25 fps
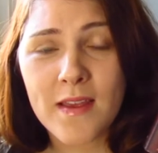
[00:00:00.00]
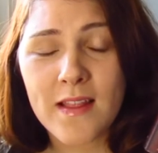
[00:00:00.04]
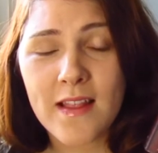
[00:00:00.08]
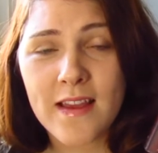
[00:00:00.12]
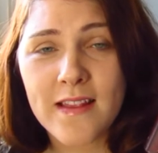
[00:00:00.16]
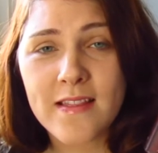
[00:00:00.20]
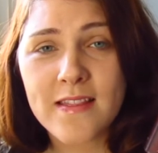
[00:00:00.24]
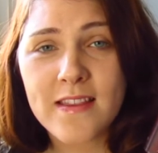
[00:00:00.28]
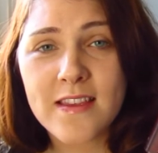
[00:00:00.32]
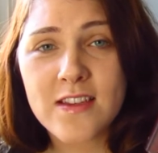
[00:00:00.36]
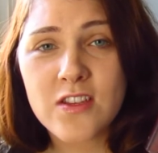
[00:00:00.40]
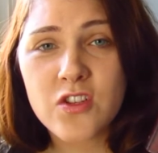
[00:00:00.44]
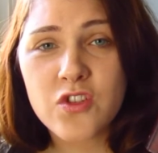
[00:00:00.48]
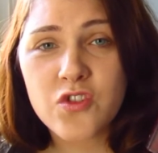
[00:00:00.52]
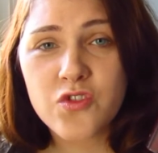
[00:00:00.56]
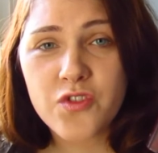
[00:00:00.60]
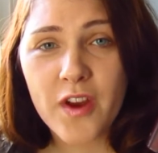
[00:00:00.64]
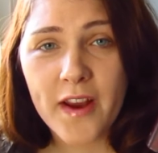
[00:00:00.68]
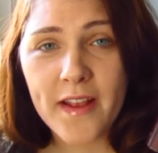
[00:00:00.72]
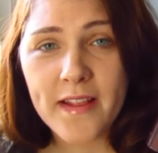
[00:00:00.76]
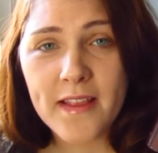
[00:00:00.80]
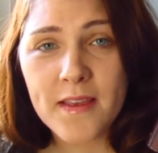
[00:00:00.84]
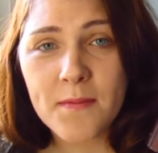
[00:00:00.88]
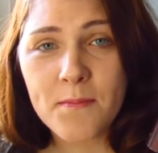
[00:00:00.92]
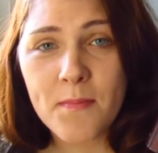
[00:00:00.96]
Like, the
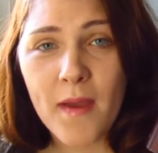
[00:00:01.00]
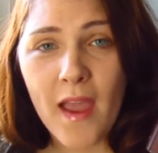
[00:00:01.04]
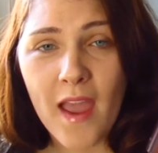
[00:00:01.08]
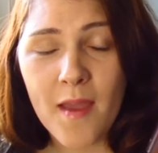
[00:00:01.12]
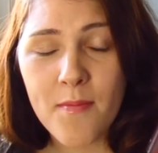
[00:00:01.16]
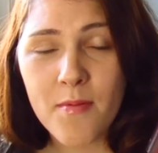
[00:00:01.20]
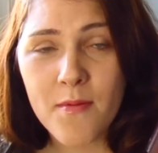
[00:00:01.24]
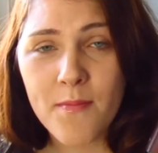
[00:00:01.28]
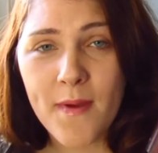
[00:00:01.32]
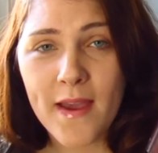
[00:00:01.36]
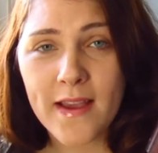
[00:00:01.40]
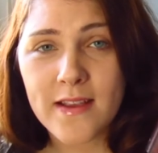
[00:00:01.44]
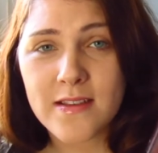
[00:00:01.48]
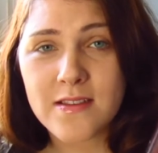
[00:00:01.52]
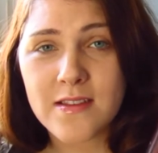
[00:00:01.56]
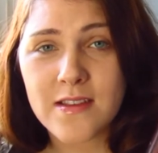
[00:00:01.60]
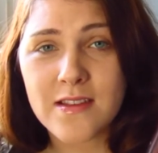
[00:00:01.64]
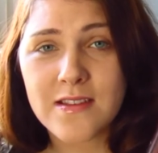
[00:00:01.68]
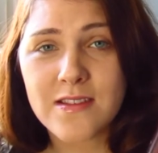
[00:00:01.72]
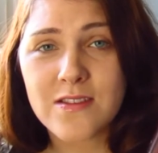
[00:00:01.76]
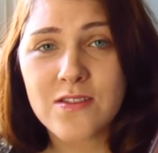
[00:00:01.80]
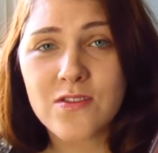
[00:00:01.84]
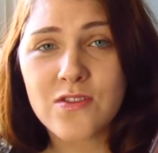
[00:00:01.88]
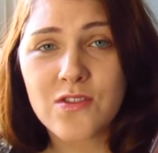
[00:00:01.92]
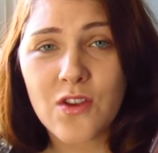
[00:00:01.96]
Australian paperbacks are
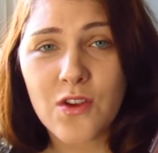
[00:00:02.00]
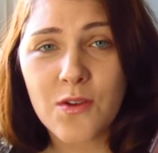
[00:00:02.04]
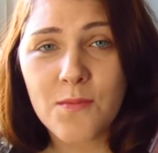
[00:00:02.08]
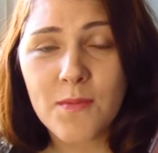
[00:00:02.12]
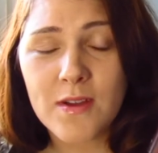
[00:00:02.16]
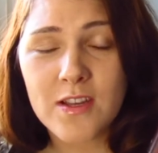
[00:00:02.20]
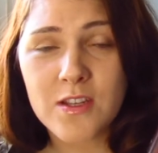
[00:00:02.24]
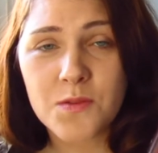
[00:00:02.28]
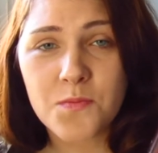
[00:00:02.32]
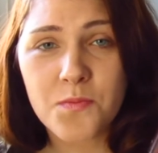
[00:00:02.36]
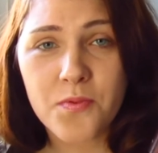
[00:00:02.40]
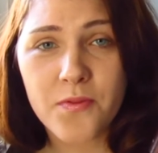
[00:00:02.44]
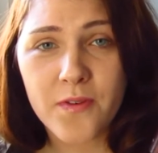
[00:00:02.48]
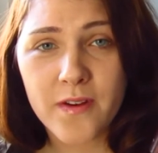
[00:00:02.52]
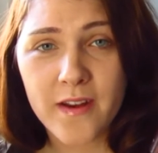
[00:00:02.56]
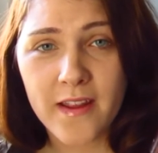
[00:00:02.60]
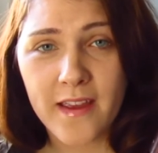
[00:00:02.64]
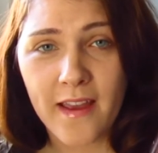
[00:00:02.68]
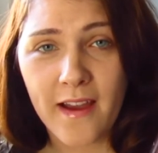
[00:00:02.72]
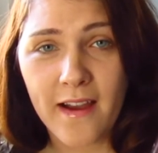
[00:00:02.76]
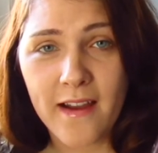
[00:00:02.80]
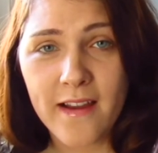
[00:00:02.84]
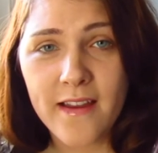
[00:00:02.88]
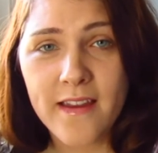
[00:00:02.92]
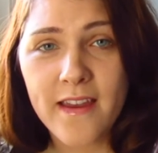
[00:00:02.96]
so much
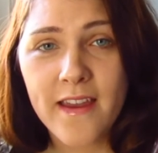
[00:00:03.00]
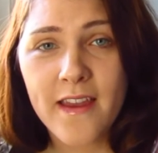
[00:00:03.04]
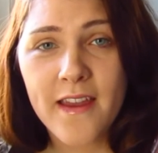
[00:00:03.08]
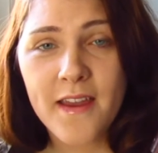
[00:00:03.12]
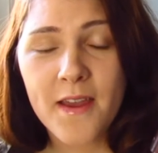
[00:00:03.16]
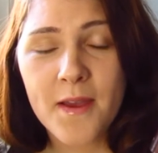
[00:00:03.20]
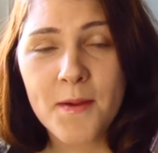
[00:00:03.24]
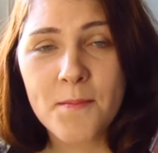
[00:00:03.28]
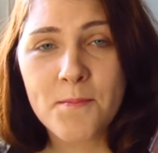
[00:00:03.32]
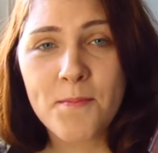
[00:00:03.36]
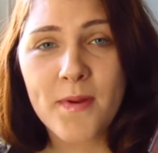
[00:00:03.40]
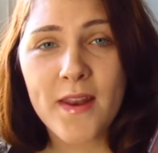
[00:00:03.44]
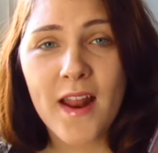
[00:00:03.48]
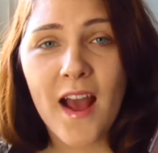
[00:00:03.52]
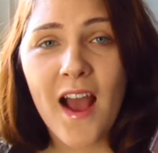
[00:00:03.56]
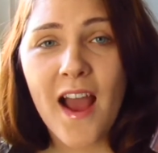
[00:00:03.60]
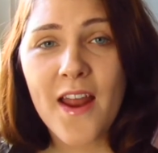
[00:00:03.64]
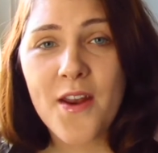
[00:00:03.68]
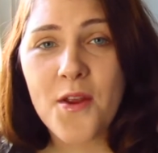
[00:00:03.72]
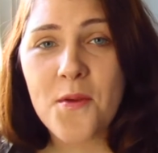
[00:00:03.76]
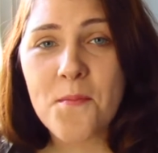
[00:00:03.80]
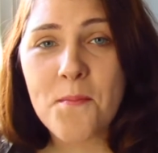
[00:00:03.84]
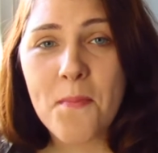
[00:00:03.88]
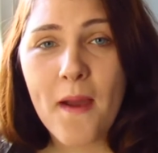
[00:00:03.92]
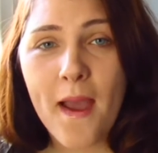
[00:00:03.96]
prettier, but I
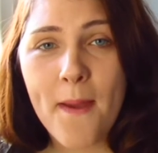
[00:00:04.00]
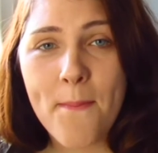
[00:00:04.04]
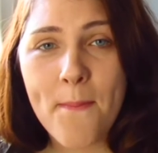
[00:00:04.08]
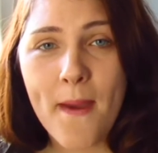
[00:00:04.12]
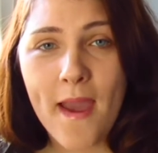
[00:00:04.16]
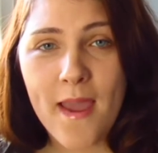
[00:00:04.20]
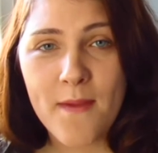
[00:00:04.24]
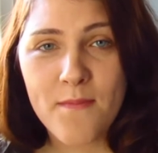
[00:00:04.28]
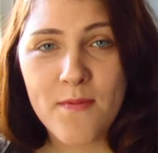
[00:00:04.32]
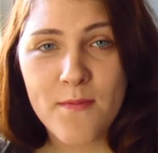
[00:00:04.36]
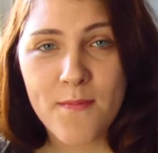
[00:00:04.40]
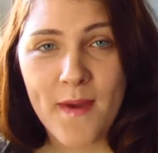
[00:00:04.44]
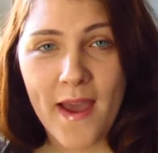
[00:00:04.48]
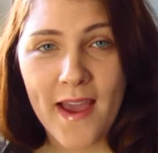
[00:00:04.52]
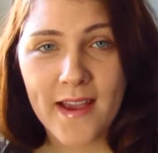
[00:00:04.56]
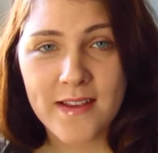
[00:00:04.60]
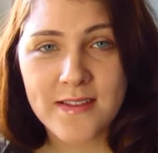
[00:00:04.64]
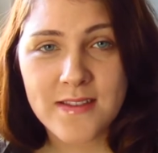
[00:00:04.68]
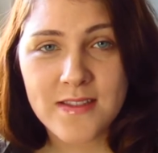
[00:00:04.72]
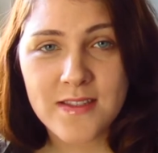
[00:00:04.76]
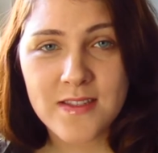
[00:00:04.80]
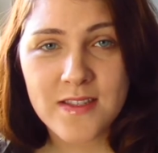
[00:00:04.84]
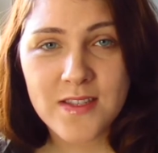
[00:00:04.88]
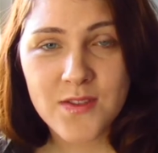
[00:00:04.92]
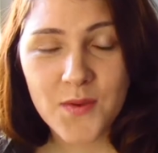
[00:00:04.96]
don't buy paperbacks,
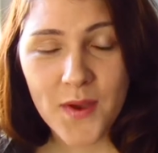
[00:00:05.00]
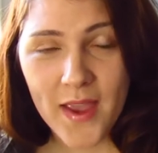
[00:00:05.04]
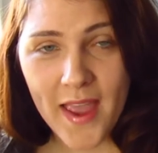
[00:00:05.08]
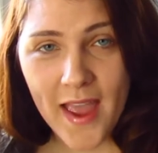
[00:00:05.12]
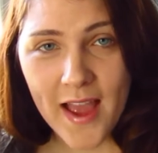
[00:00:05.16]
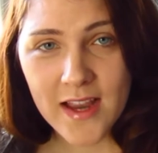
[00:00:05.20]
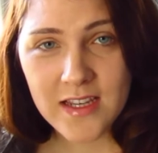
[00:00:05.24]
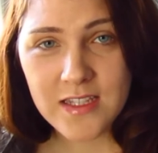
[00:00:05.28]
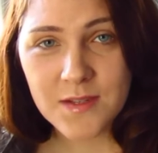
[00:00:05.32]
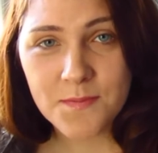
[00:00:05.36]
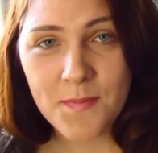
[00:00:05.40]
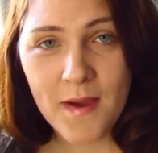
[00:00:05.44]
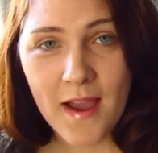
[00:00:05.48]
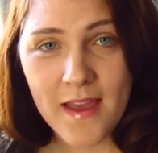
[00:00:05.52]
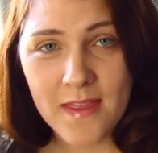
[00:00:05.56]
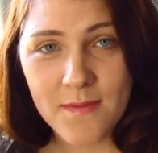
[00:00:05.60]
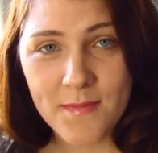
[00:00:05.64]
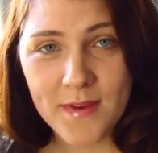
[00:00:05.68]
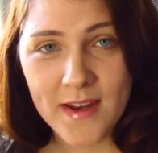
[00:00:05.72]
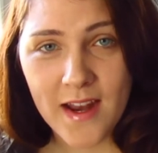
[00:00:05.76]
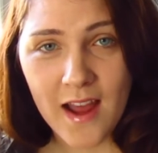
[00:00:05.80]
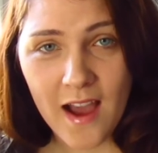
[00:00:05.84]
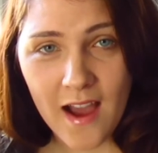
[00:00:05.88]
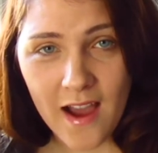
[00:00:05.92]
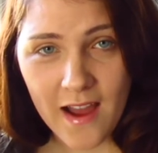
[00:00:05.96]
so I had to buy them
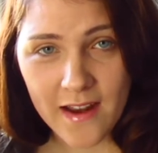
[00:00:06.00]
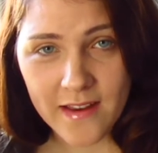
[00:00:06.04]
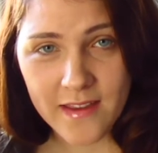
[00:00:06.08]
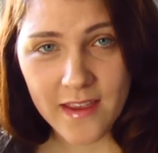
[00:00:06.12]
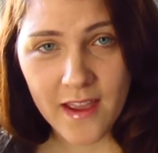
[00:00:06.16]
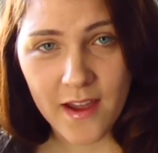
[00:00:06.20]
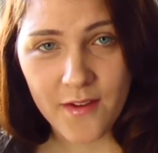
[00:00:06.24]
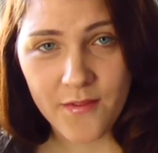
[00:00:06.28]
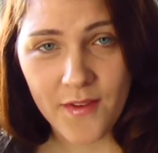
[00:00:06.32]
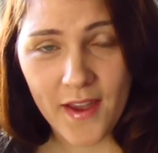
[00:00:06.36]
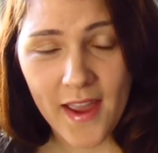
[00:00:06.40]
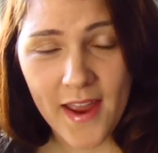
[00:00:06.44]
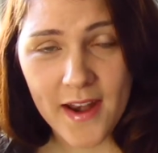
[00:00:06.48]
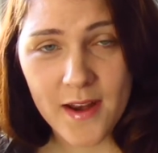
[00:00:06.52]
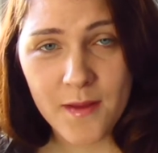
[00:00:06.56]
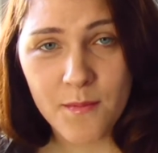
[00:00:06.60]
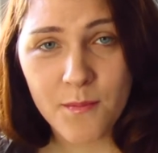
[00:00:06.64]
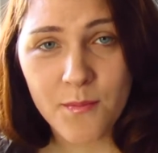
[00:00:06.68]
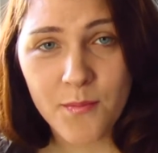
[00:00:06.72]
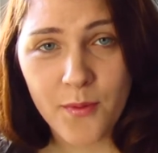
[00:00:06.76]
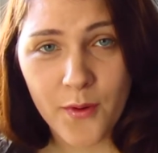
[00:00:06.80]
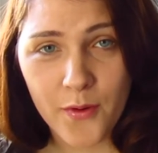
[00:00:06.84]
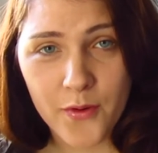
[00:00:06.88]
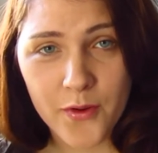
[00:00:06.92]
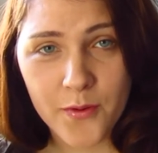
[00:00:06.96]
in hardcover, and
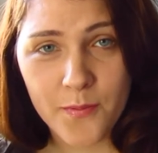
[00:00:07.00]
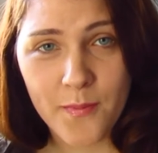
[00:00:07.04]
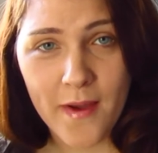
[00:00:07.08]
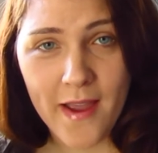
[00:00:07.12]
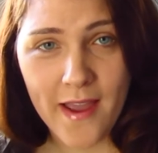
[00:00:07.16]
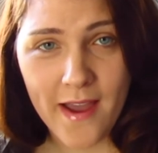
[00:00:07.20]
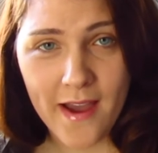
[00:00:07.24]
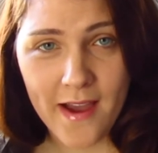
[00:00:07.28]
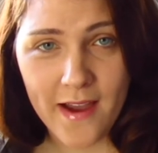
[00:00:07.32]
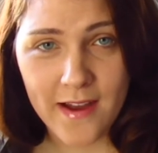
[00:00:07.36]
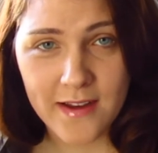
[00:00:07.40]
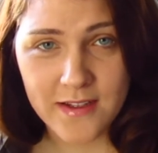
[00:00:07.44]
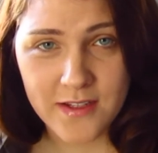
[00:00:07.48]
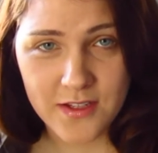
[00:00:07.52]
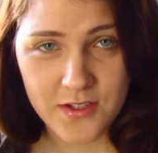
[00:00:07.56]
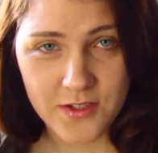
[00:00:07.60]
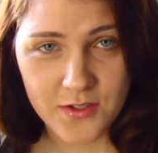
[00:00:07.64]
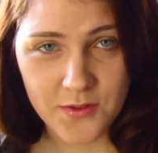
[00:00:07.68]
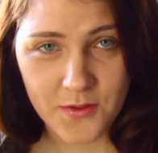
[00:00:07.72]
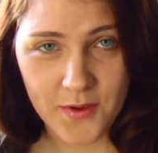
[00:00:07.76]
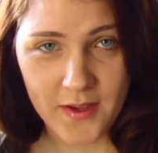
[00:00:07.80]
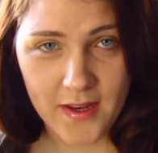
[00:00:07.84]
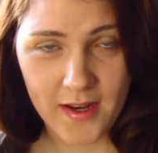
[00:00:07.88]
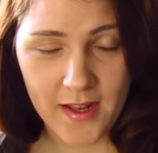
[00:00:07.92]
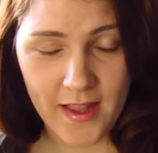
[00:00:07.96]
it broke my heart to
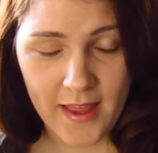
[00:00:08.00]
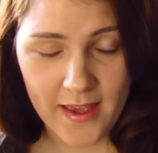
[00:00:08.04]
do it.